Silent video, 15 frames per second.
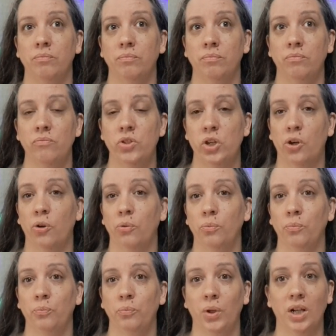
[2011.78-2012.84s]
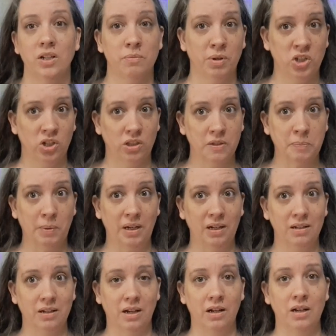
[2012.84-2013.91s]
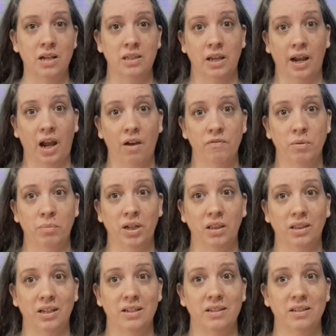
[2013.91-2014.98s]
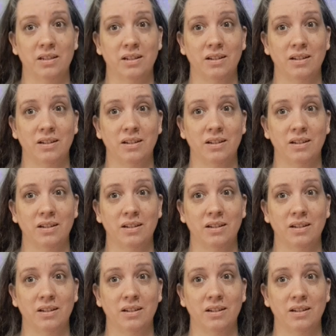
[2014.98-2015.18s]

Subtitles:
So get as much of the spinning done as I have on my list.